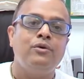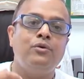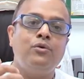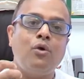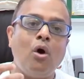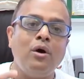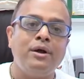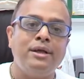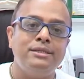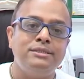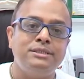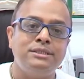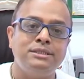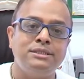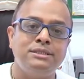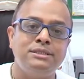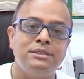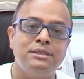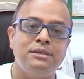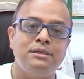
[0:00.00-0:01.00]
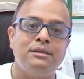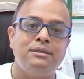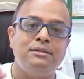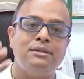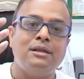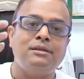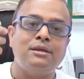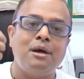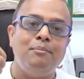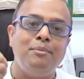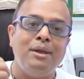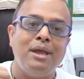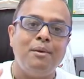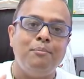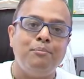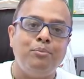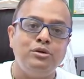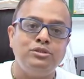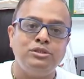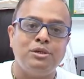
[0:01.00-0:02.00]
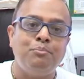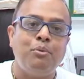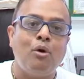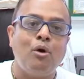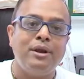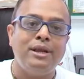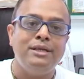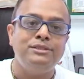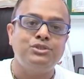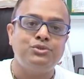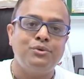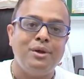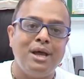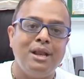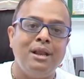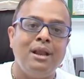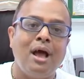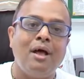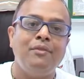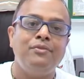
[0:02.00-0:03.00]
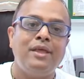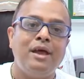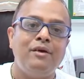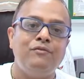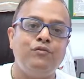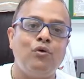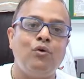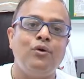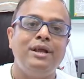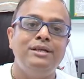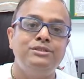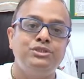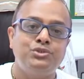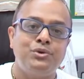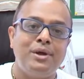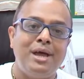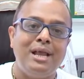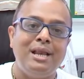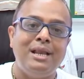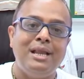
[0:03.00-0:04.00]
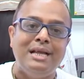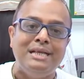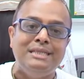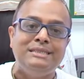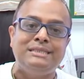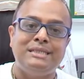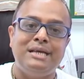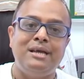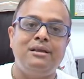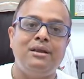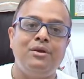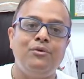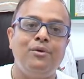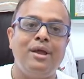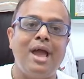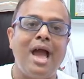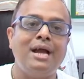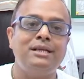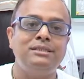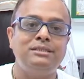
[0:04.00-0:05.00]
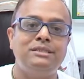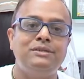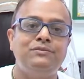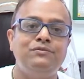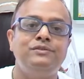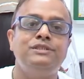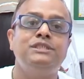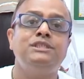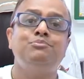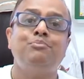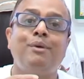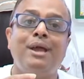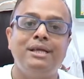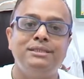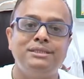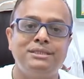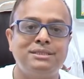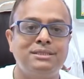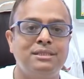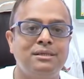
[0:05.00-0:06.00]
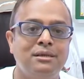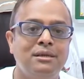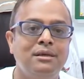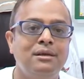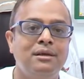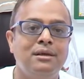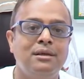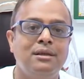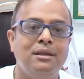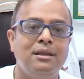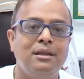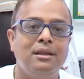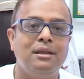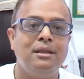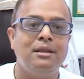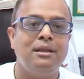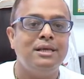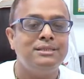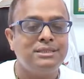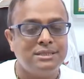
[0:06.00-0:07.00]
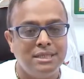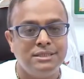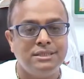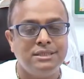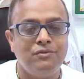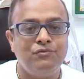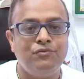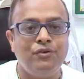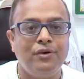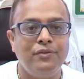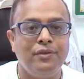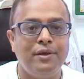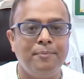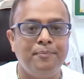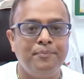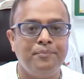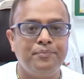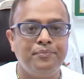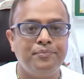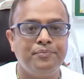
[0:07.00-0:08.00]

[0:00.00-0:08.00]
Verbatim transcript: rockets that are being put upon Israel, and therefore Israel is in a reactive space. Let's listen further.